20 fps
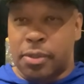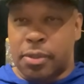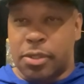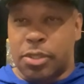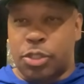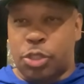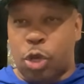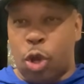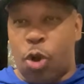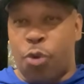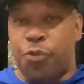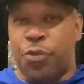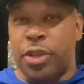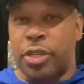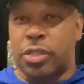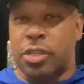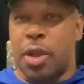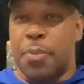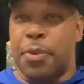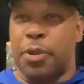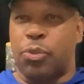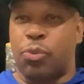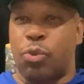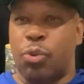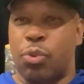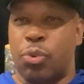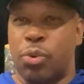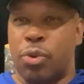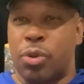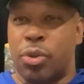Scarface coming through.
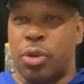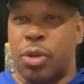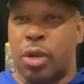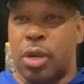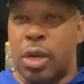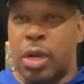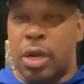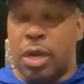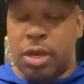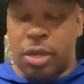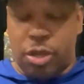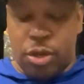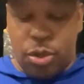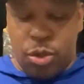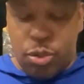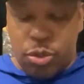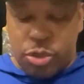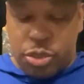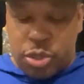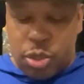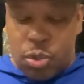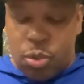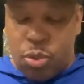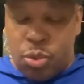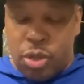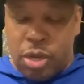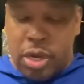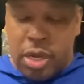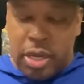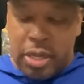You know, so
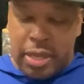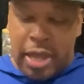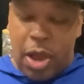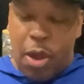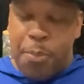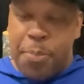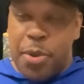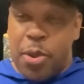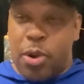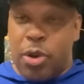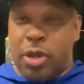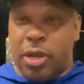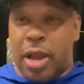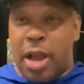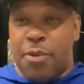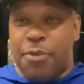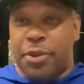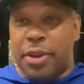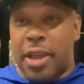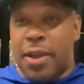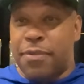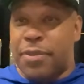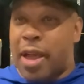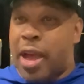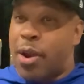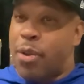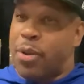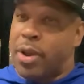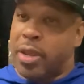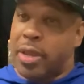y'all be on the lookout for that. If y'all
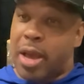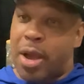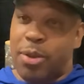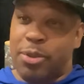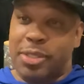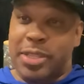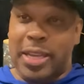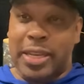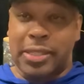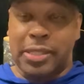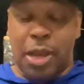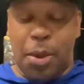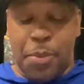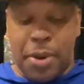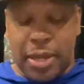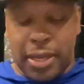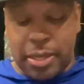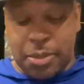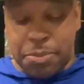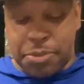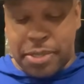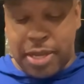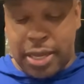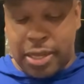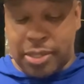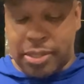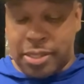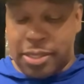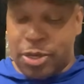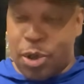don't have y'all tickets, y'all better get them
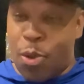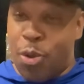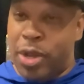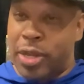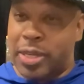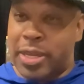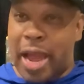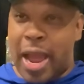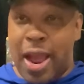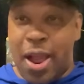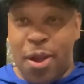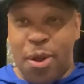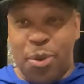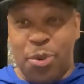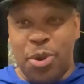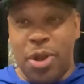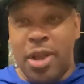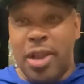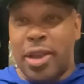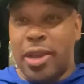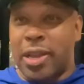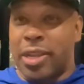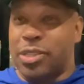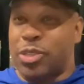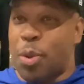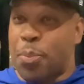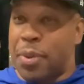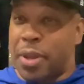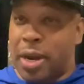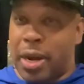tickets. It's going down. It's
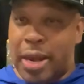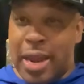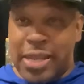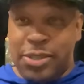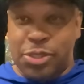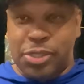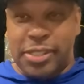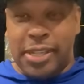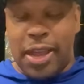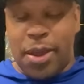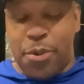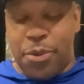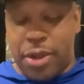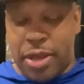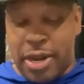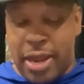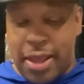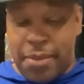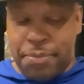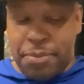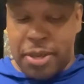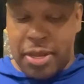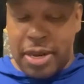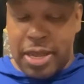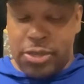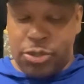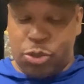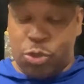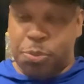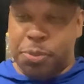going to be legendary in that
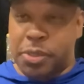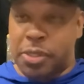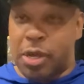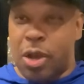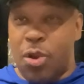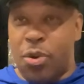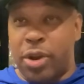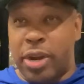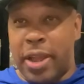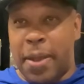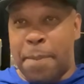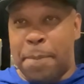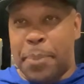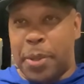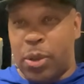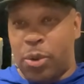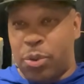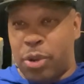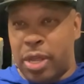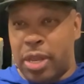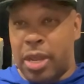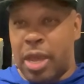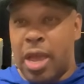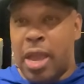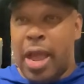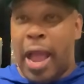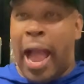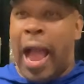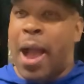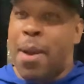Superdome, in that building.
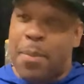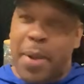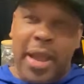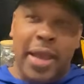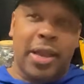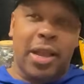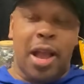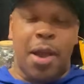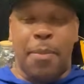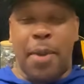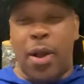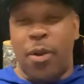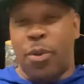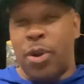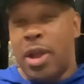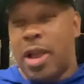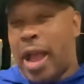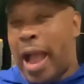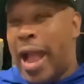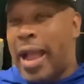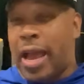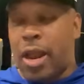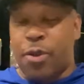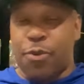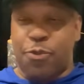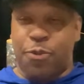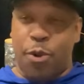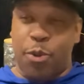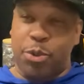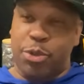I might come out. I got a
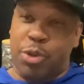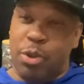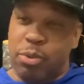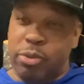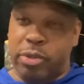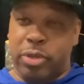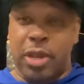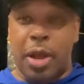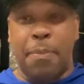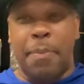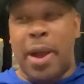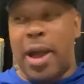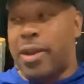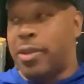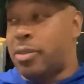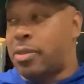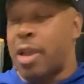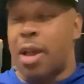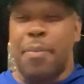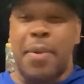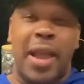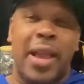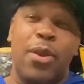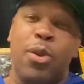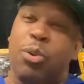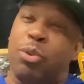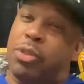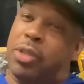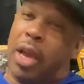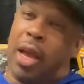verse on somebody. Something. Ain't
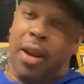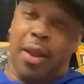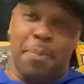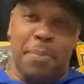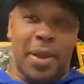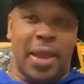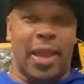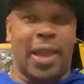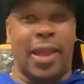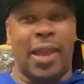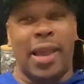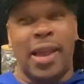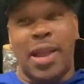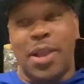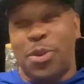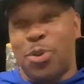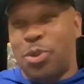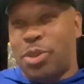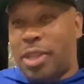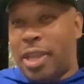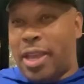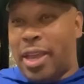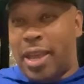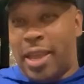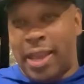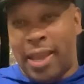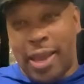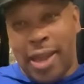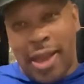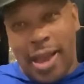no telling, man. You
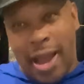did.